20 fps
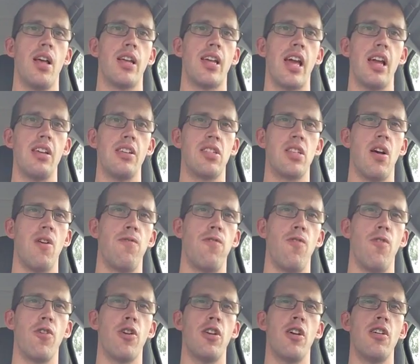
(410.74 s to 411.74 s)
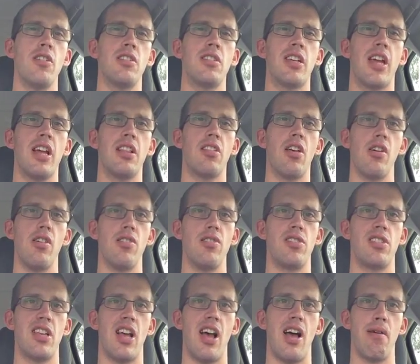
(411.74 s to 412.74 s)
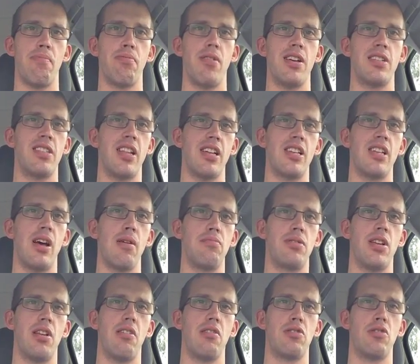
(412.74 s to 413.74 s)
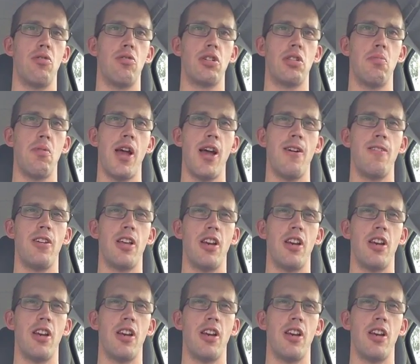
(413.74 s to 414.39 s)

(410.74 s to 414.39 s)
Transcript: Get yourself organised, get those plastic tubs that I talked about.